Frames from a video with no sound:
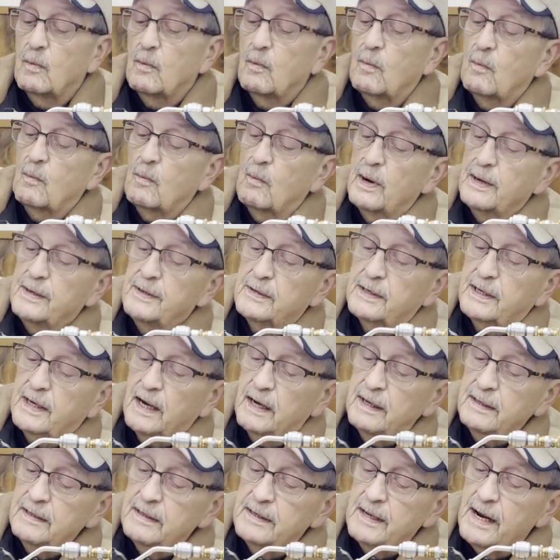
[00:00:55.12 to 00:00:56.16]
When you're
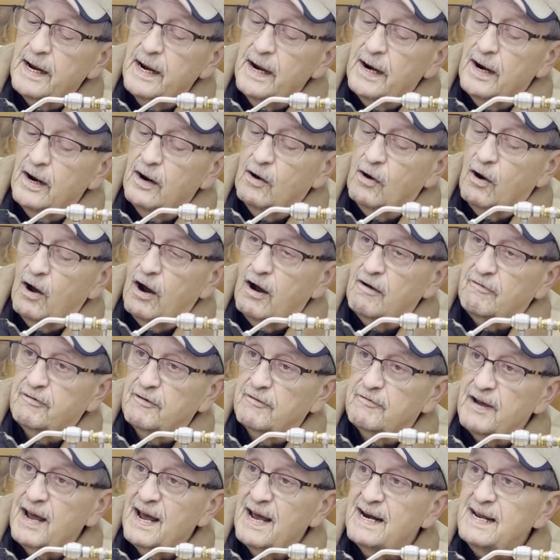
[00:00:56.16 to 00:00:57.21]
cutting the hair off
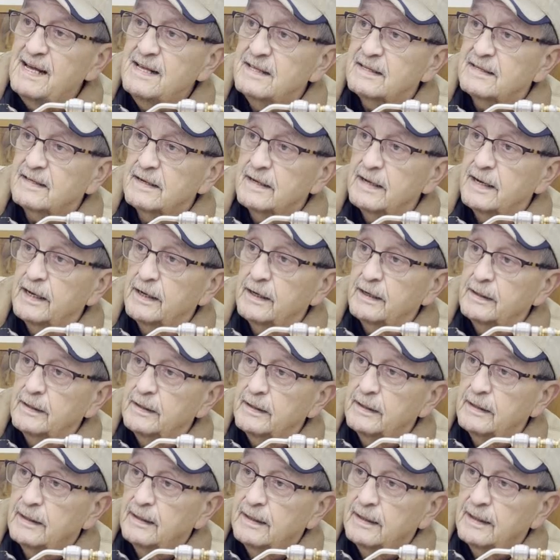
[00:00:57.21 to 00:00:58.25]
of anything,
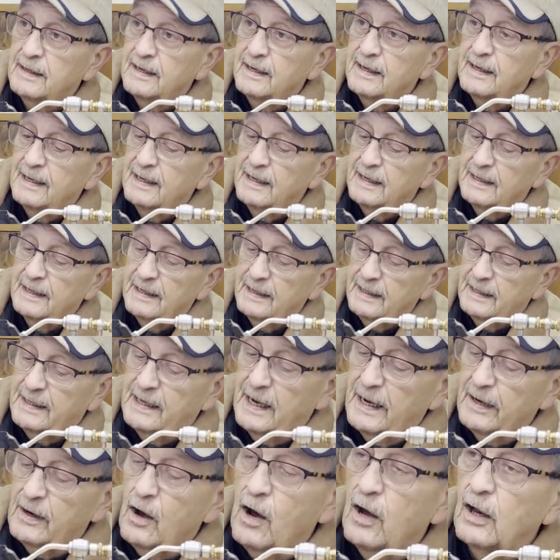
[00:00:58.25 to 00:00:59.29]

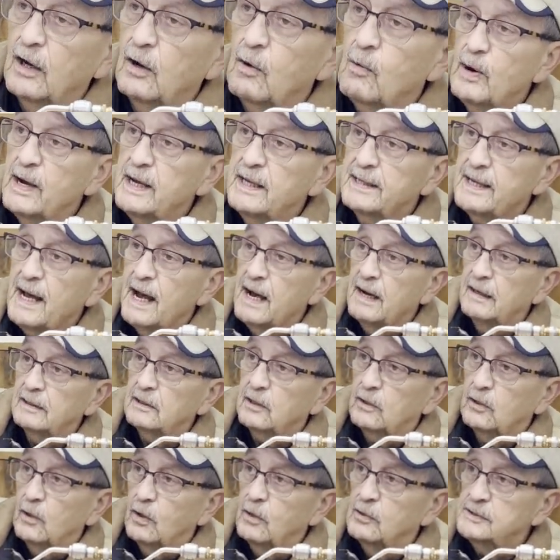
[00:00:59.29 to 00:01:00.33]
cut all the way down
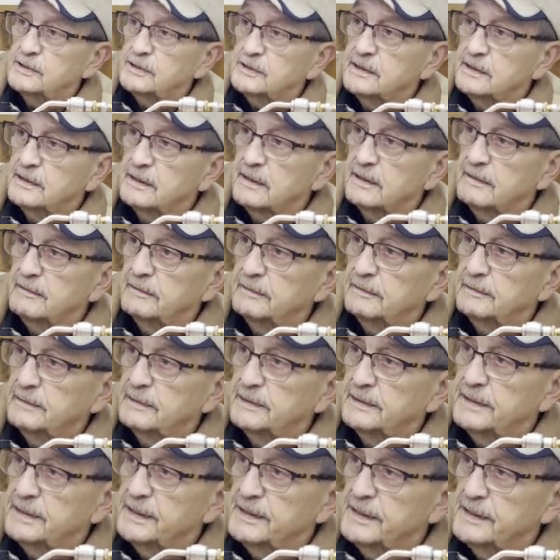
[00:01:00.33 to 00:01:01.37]
close to
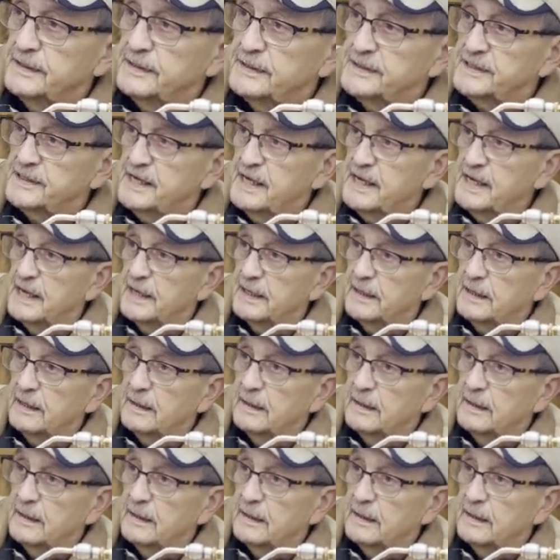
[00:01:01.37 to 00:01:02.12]
the skin,